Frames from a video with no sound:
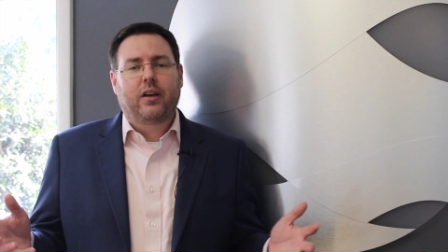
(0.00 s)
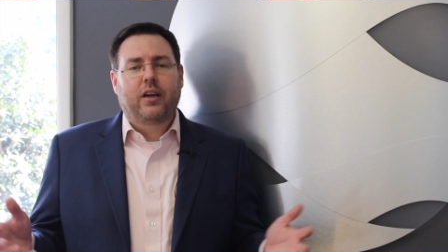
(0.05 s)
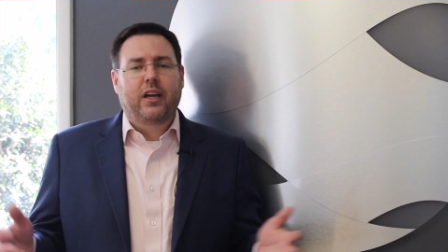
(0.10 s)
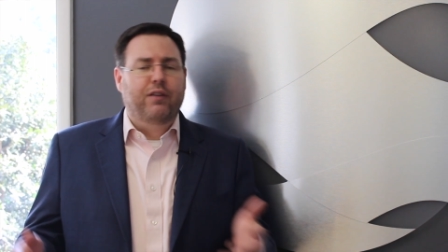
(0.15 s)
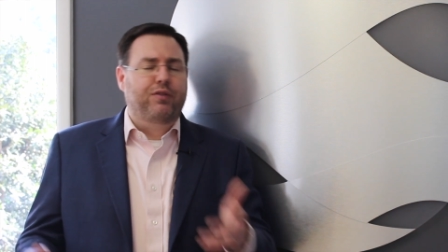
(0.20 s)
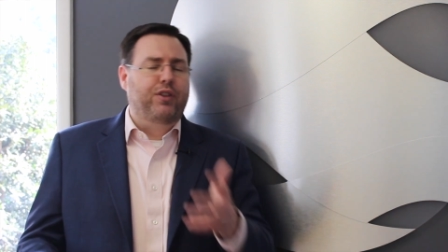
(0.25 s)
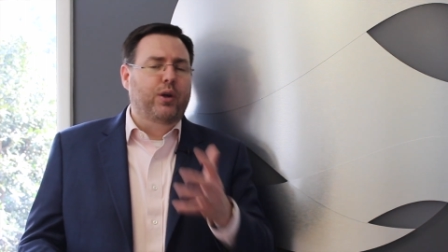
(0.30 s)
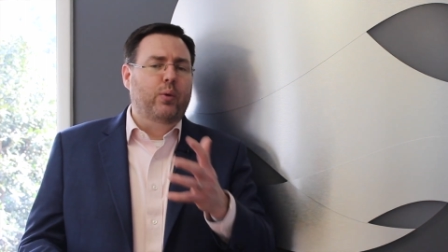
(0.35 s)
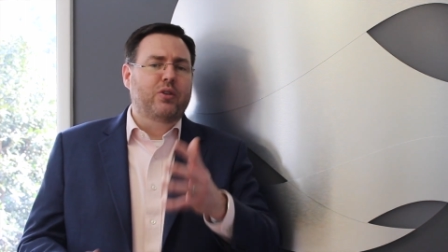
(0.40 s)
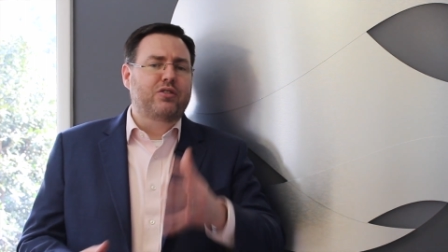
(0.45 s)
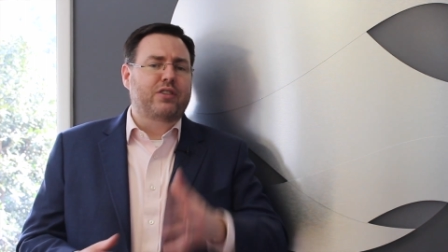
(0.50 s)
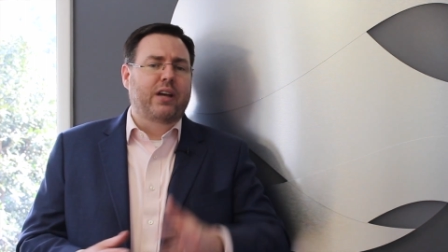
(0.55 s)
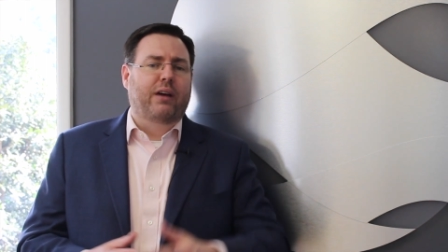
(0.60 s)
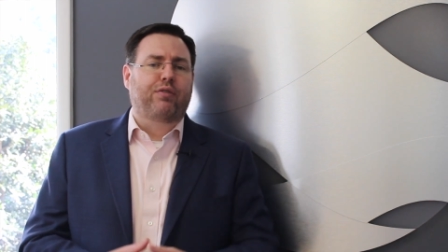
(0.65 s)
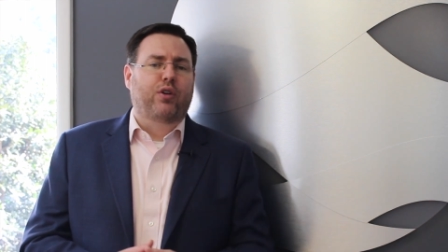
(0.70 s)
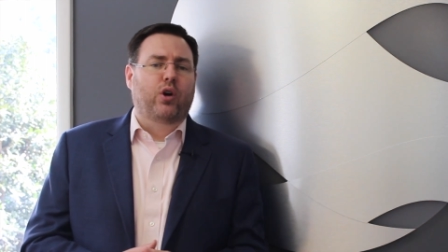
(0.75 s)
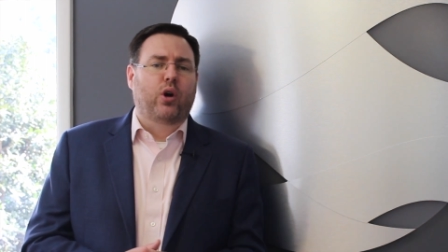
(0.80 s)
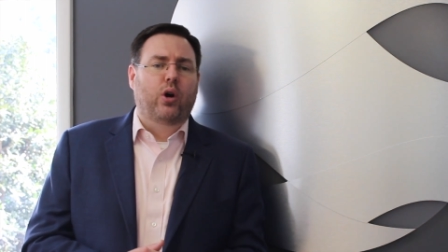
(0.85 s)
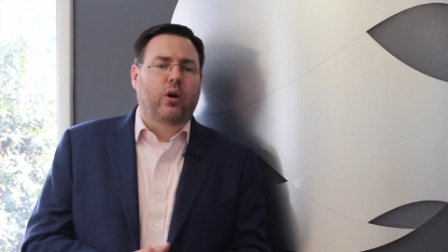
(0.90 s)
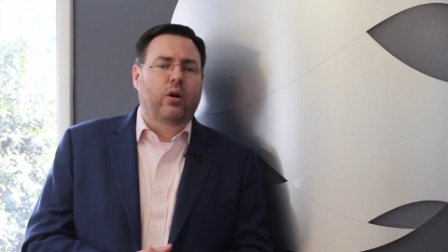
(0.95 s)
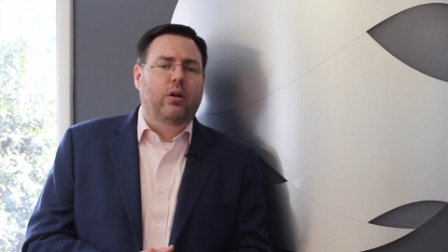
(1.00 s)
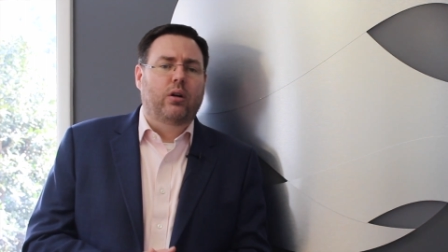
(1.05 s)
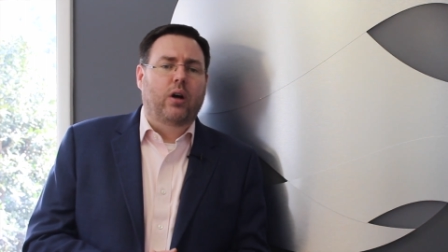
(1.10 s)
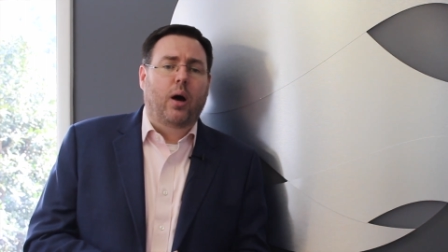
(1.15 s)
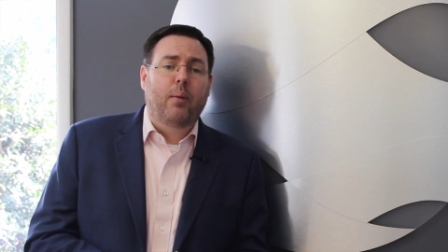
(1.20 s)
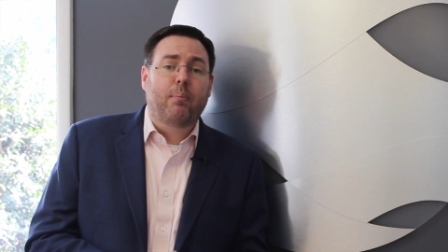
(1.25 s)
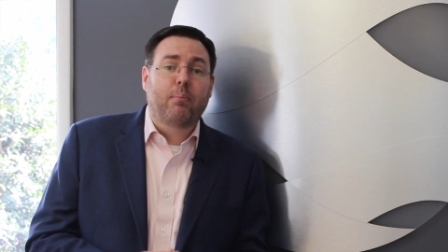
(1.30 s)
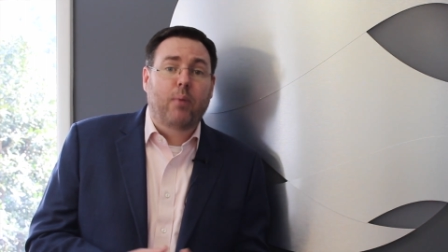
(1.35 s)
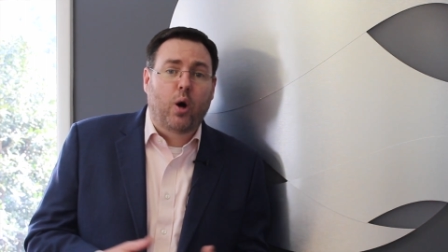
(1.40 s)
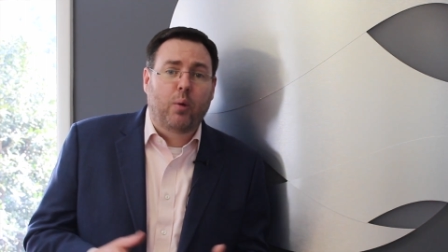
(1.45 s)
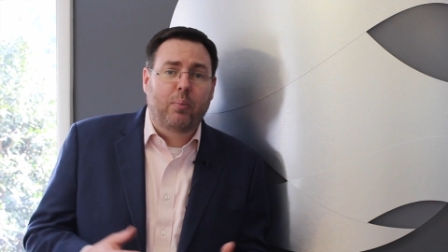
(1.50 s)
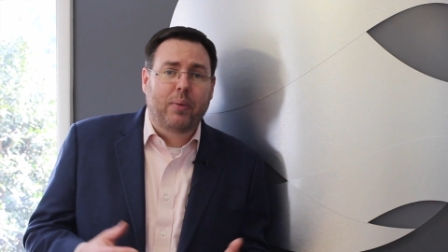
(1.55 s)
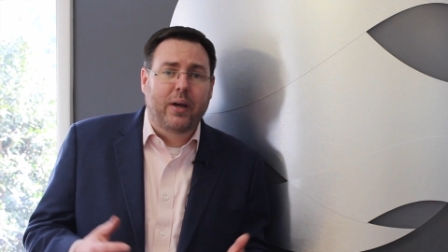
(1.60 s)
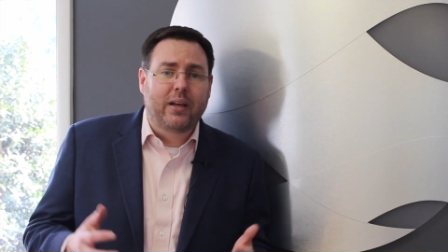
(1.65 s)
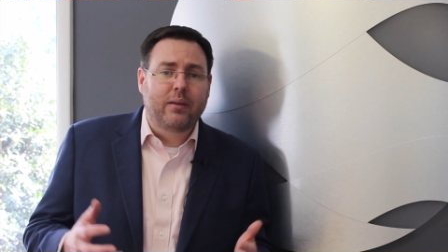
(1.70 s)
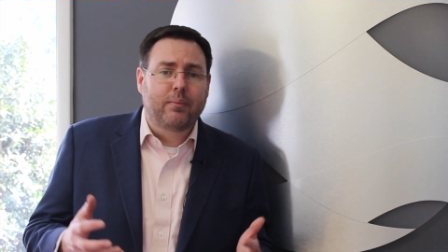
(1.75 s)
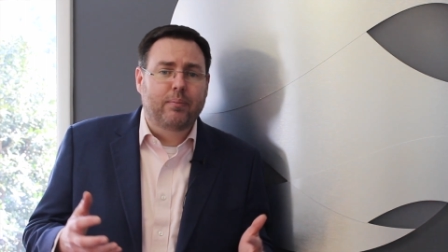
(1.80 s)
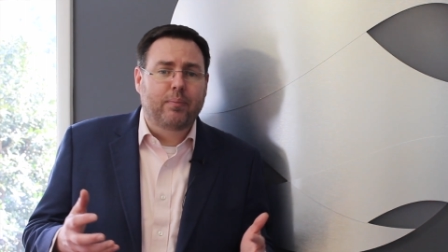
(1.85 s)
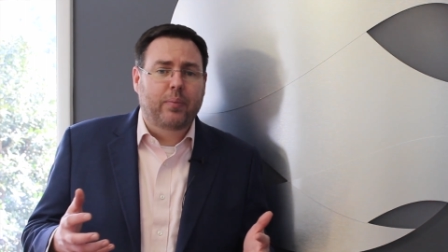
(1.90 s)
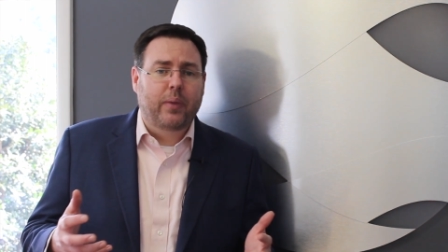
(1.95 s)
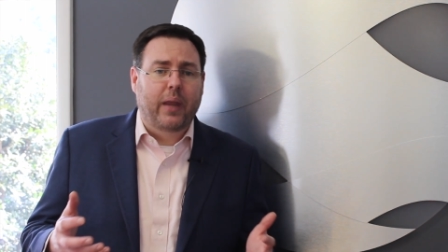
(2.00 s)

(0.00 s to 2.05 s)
If there was ever a moment